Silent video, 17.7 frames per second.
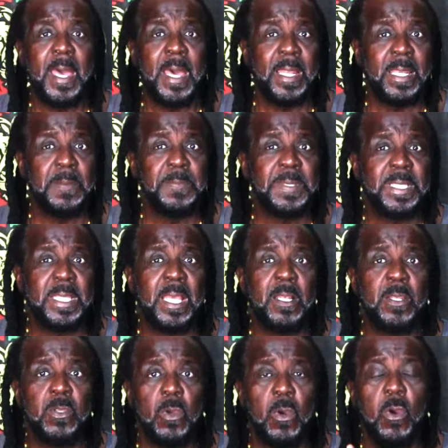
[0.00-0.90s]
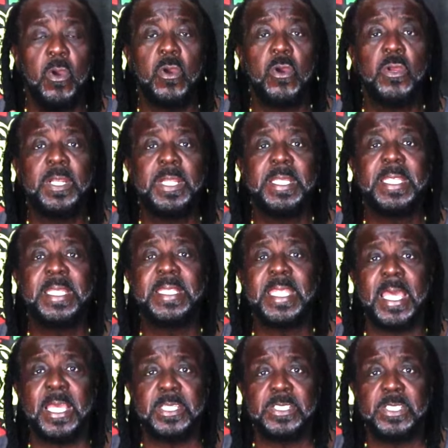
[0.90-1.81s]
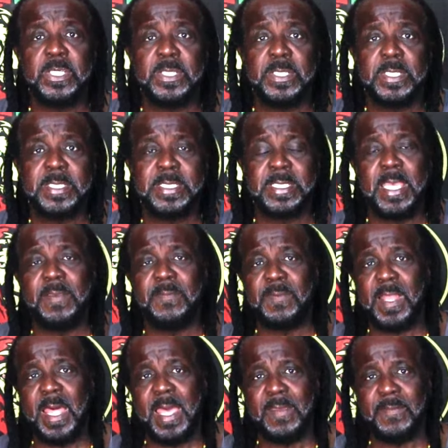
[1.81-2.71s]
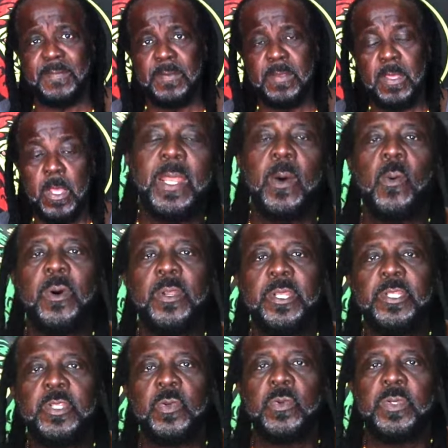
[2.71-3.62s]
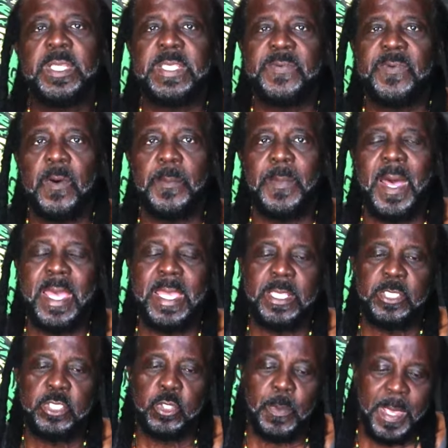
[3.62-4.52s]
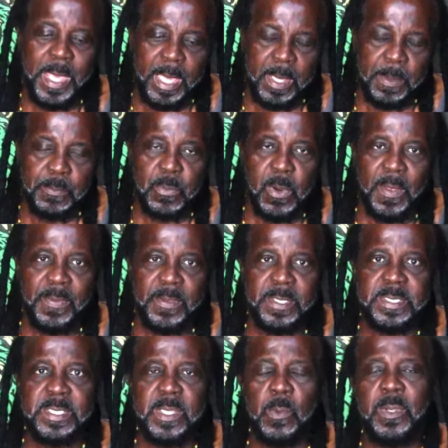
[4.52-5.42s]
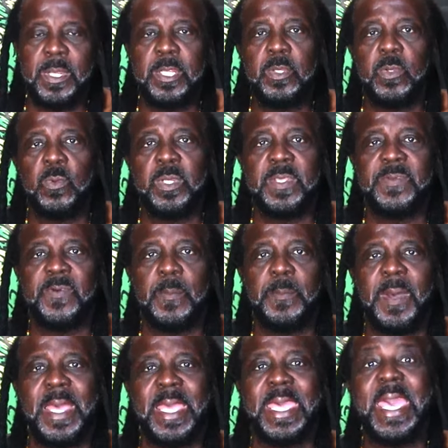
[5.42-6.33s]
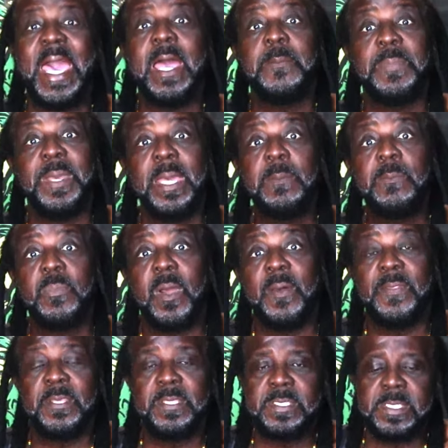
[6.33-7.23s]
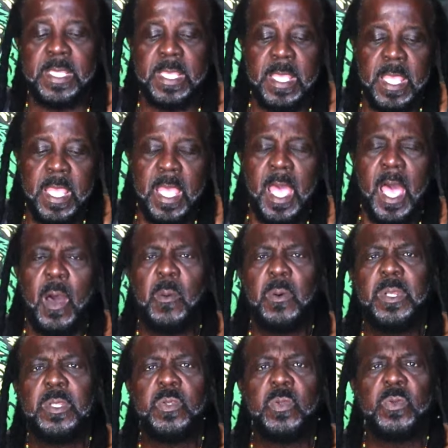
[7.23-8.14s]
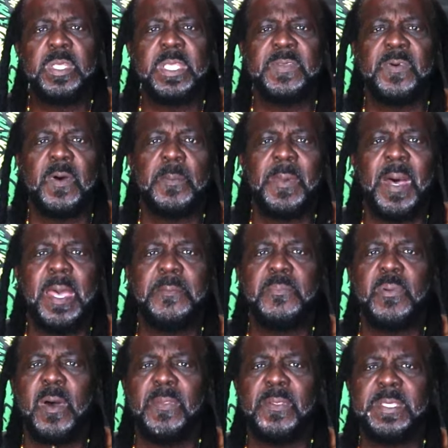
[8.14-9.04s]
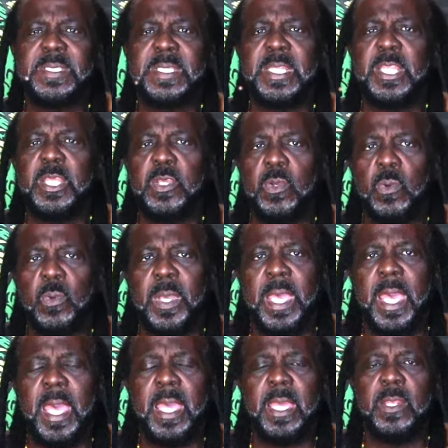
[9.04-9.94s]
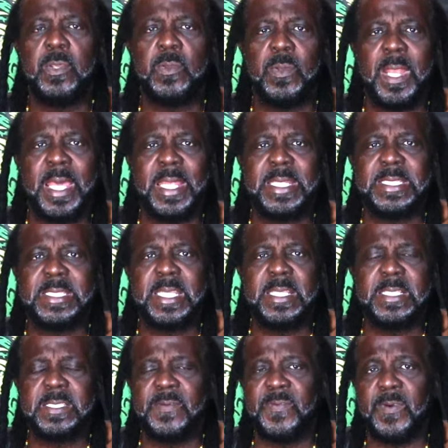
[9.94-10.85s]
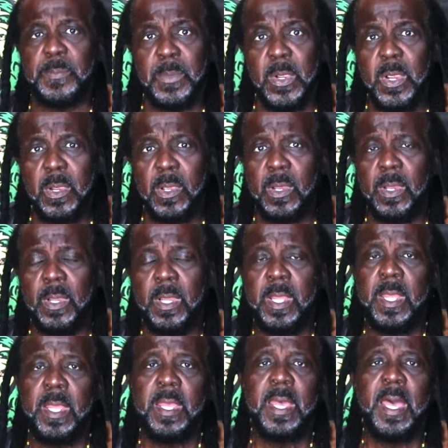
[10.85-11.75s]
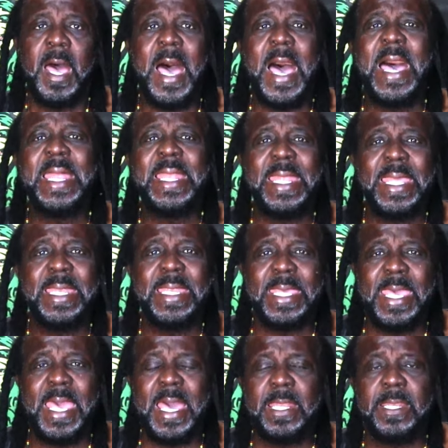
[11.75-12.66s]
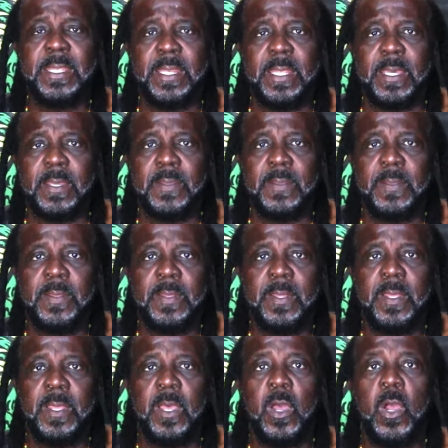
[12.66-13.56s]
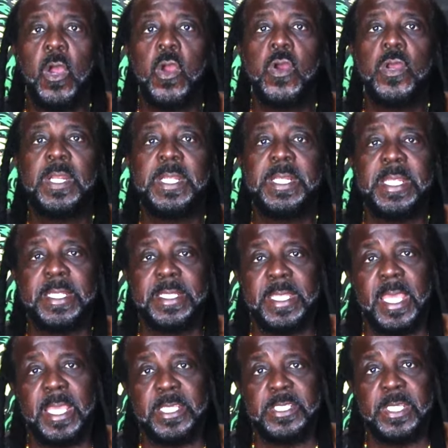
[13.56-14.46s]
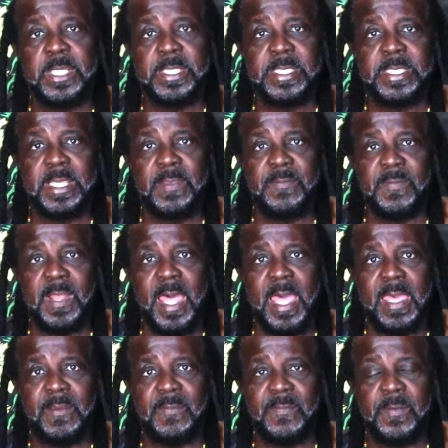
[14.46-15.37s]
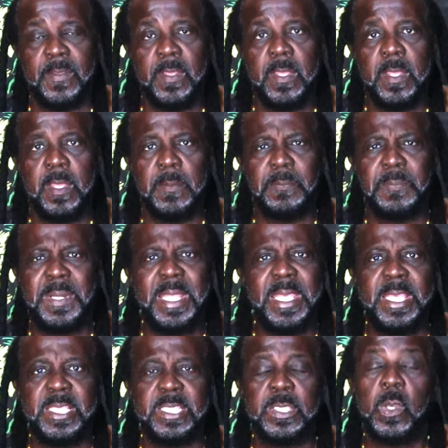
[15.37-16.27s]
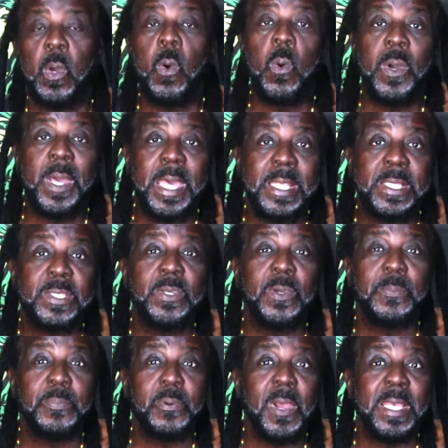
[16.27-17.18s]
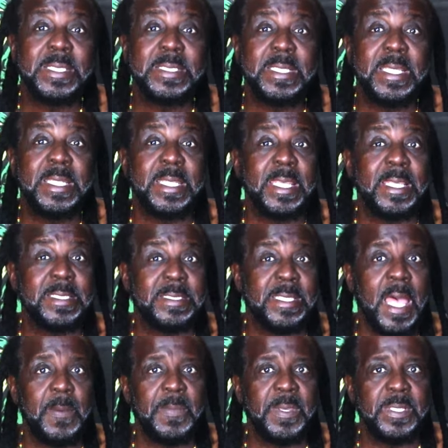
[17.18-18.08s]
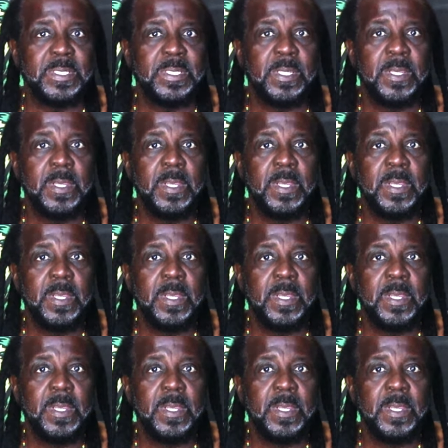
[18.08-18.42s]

And let me tell you, early detection saves life. I want to do this for my Jamaican brothers. I want to do this for my Caribbean brothers. I want to do this for my brothers in the UK, the United States of America, and in Canada. Early detection saves life. Please, go get your prostate examined.